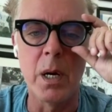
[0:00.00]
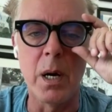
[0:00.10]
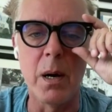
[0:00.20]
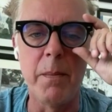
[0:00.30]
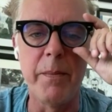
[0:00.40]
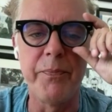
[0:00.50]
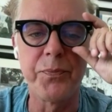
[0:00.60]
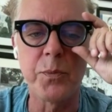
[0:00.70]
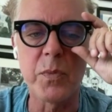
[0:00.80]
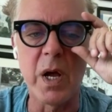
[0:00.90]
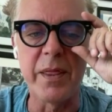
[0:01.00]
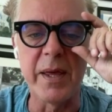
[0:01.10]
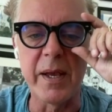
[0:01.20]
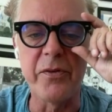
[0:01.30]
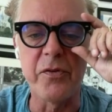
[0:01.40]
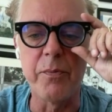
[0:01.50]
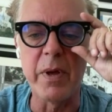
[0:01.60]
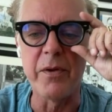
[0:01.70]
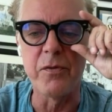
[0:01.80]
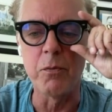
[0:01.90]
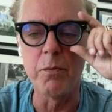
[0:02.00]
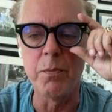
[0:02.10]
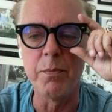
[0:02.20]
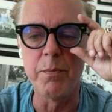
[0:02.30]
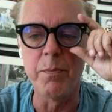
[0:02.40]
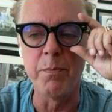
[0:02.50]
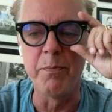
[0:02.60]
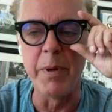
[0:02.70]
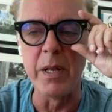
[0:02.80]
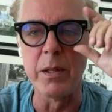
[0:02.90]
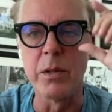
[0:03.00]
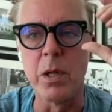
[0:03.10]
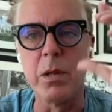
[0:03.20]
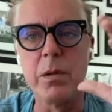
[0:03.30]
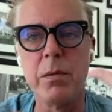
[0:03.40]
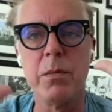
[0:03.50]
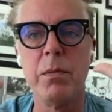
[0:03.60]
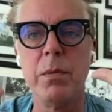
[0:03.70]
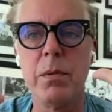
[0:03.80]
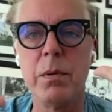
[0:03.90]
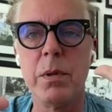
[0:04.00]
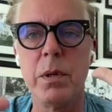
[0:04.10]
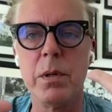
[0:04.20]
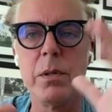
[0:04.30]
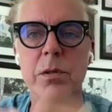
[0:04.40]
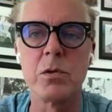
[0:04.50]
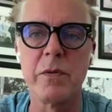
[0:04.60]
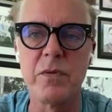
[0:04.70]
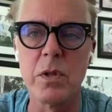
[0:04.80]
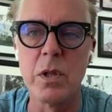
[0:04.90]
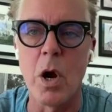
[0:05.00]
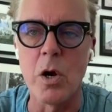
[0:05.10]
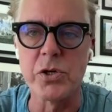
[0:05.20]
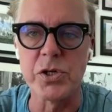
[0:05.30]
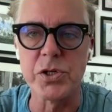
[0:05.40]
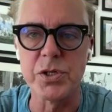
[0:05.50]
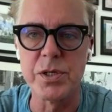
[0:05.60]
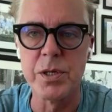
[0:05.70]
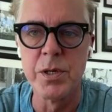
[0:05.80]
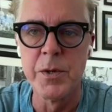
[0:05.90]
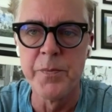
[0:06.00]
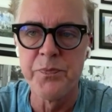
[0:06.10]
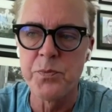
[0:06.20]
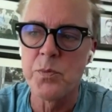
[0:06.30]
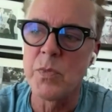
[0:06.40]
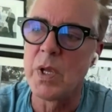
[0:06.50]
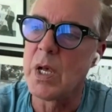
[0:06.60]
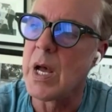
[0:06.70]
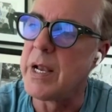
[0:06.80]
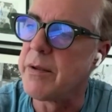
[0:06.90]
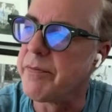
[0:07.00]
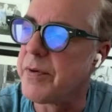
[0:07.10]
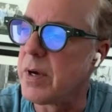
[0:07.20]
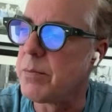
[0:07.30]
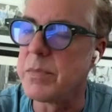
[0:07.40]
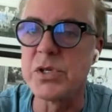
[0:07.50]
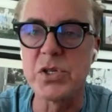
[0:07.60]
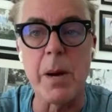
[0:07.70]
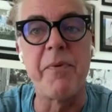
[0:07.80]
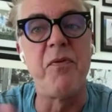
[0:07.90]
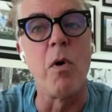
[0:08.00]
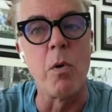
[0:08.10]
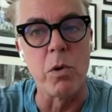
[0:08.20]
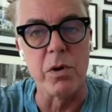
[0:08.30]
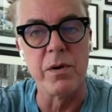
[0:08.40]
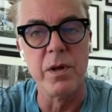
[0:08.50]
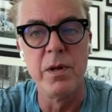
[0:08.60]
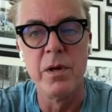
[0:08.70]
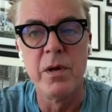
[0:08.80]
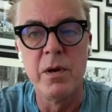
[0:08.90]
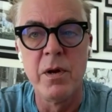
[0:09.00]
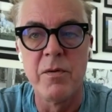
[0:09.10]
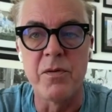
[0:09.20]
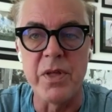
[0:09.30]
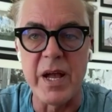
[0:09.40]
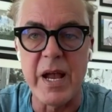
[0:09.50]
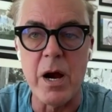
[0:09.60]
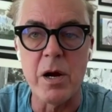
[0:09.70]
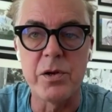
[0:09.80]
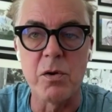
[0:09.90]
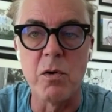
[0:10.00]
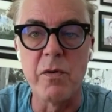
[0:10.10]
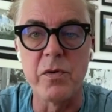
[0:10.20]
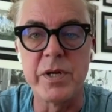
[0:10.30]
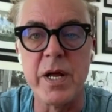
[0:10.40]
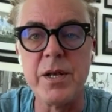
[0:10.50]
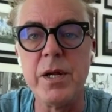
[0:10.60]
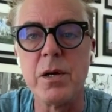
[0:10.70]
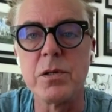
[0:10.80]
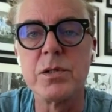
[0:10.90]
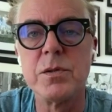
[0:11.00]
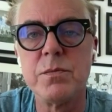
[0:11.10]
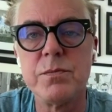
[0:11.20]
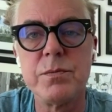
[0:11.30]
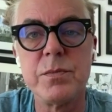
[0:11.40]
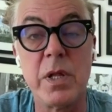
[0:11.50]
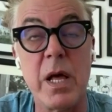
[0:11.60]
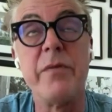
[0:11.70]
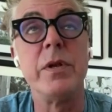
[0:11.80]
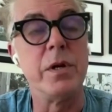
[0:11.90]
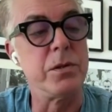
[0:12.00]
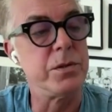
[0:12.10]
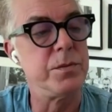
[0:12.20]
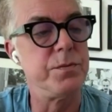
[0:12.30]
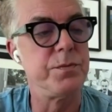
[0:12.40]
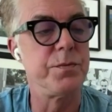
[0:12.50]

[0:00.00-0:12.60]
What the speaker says: Um, I think has been the sort of largest kind of step forward for that character over 10 years, 11 years.